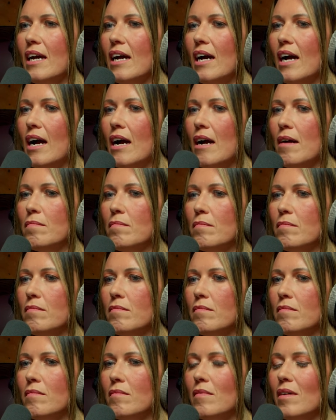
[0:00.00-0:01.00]

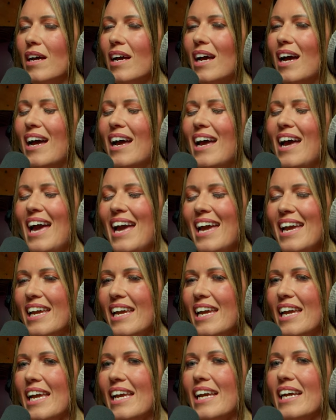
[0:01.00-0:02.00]

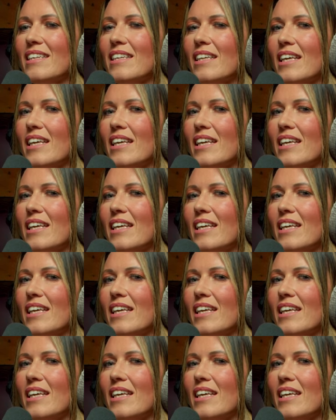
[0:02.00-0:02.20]
it